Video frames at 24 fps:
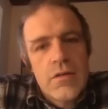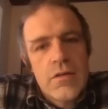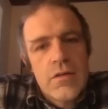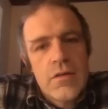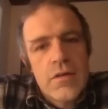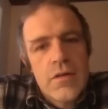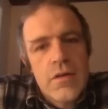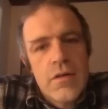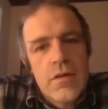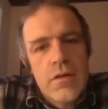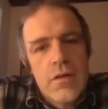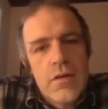
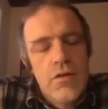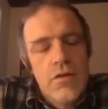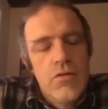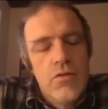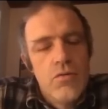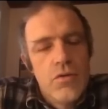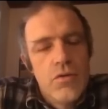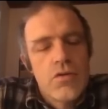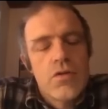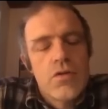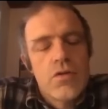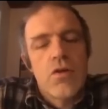
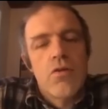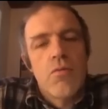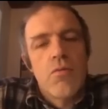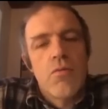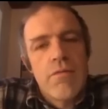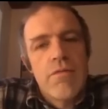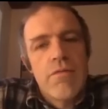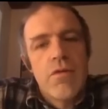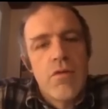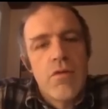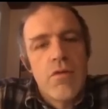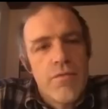used a
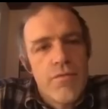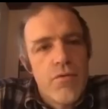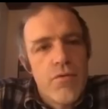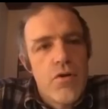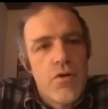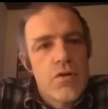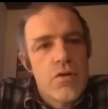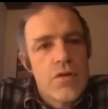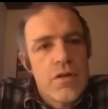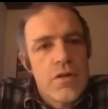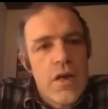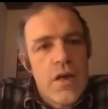gravel of
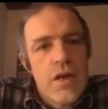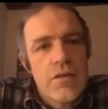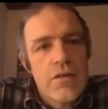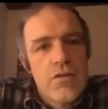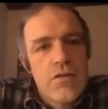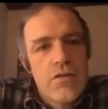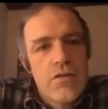rocks as a